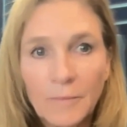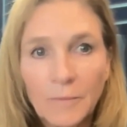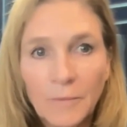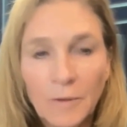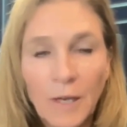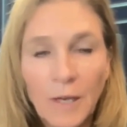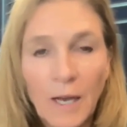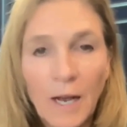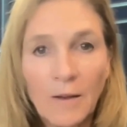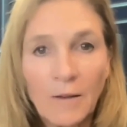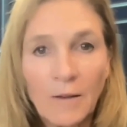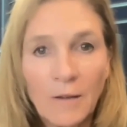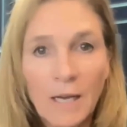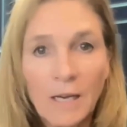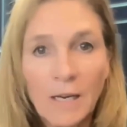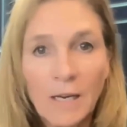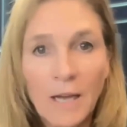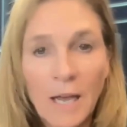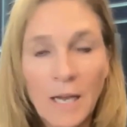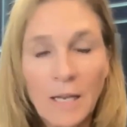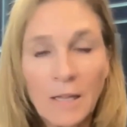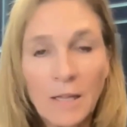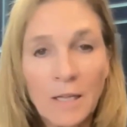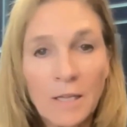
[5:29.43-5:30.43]
Yeah,
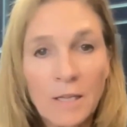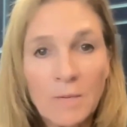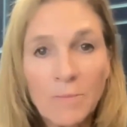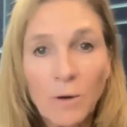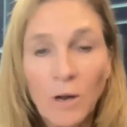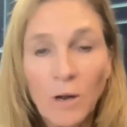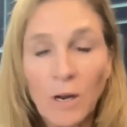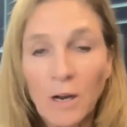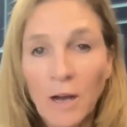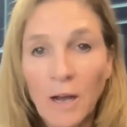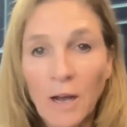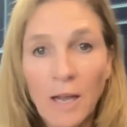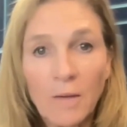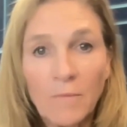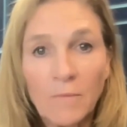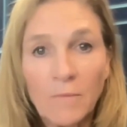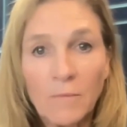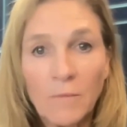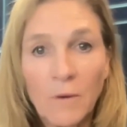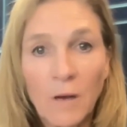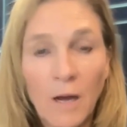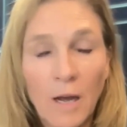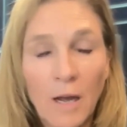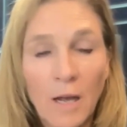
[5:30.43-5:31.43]
at this point, I
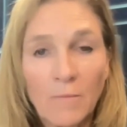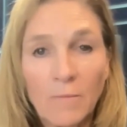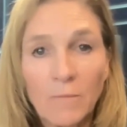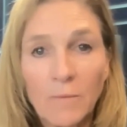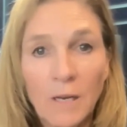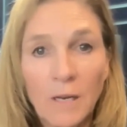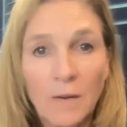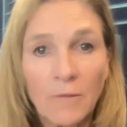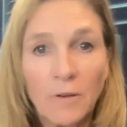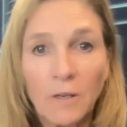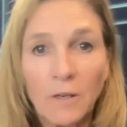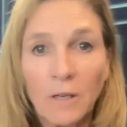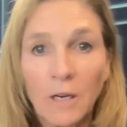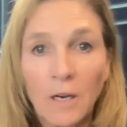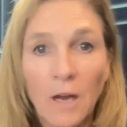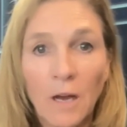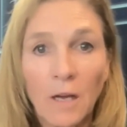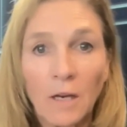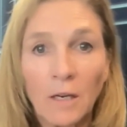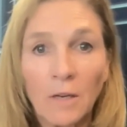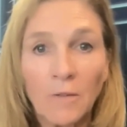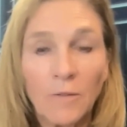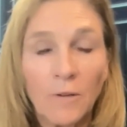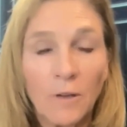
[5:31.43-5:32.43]
am definitely
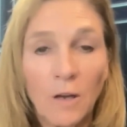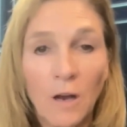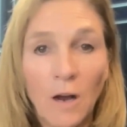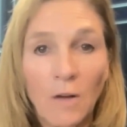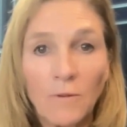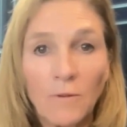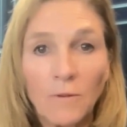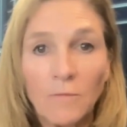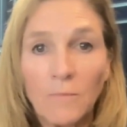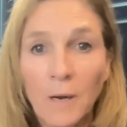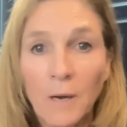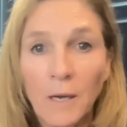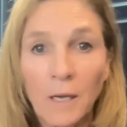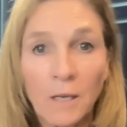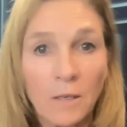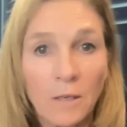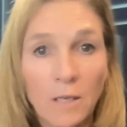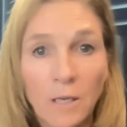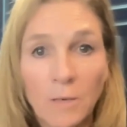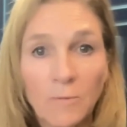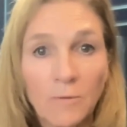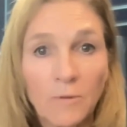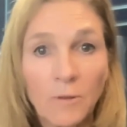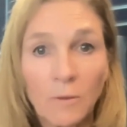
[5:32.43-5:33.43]
not living off of my
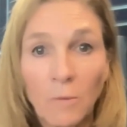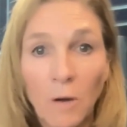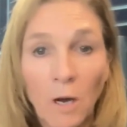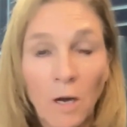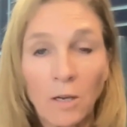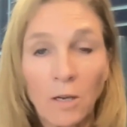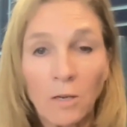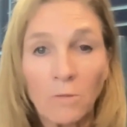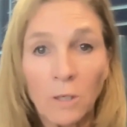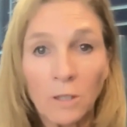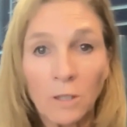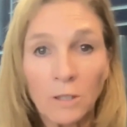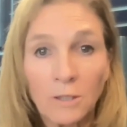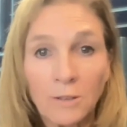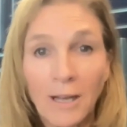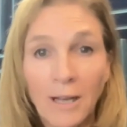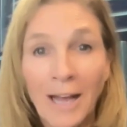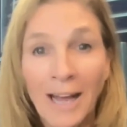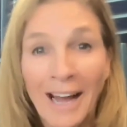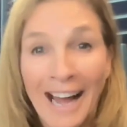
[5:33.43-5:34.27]
income from audiobooks.